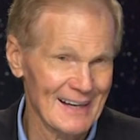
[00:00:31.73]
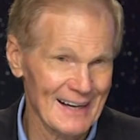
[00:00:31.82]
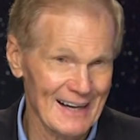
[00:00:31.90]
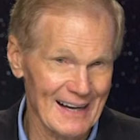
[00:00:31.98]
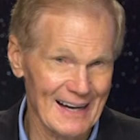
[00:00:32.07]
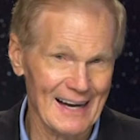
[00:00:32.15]

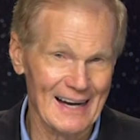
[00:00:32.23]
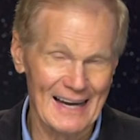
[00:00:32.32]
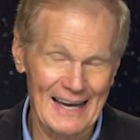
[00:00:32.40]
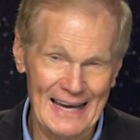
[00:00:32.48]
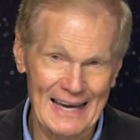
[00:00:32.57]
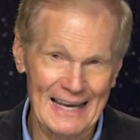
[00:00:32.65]

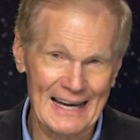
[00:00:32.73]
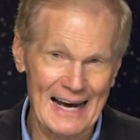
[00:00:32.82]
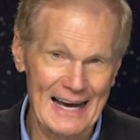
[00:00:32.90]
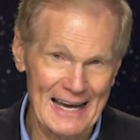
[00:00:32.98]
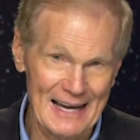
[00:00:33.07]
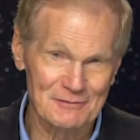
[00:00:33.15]
And
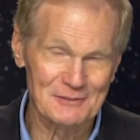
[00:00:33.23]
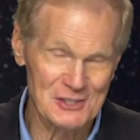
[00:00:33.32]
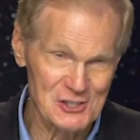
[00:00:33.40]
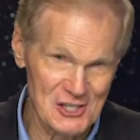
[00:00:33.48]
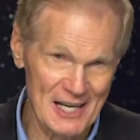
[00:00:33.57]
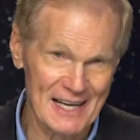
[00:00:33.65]
I have
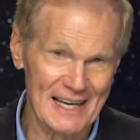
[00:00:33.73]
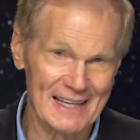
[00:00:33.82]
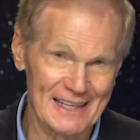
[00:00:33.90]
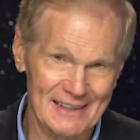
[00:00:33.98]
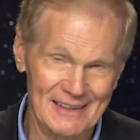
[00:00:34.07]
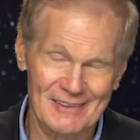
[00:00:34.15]
to
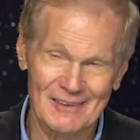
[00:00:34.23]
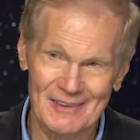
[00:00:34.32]
say,